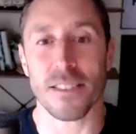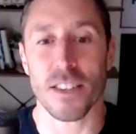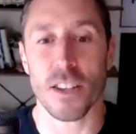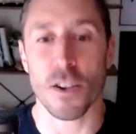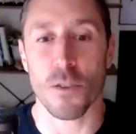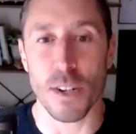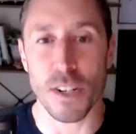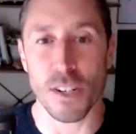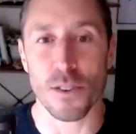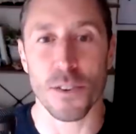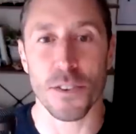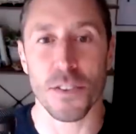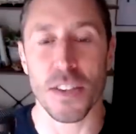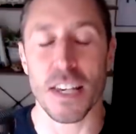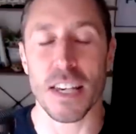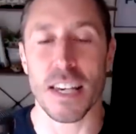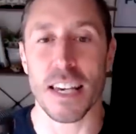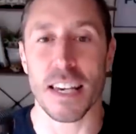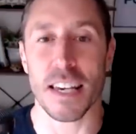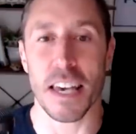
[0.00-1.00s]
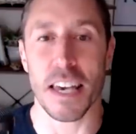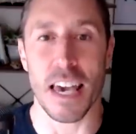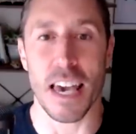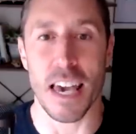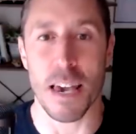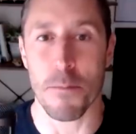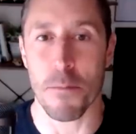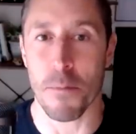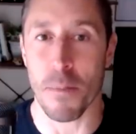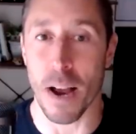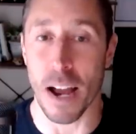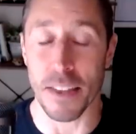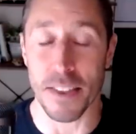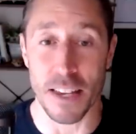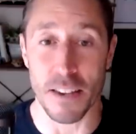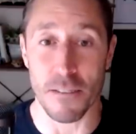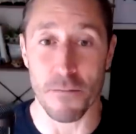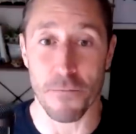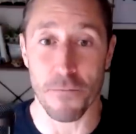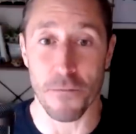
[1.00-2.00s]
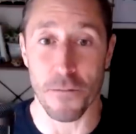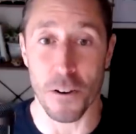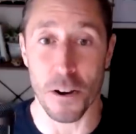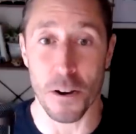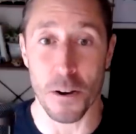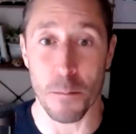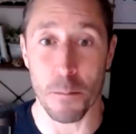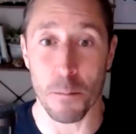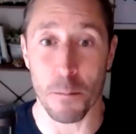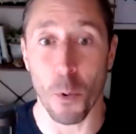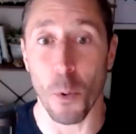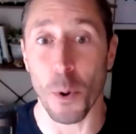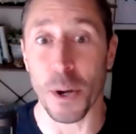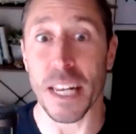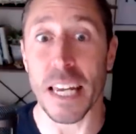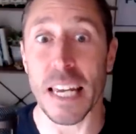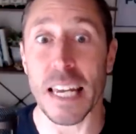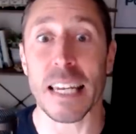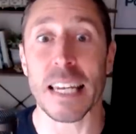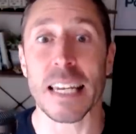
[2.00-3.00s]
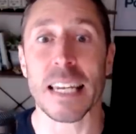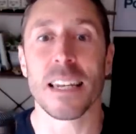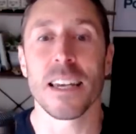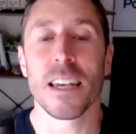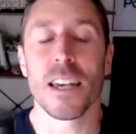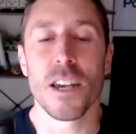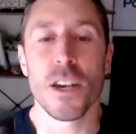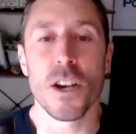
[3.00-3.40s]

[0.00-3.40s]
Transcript: The original thinking came, I think, from Boyd Eaton,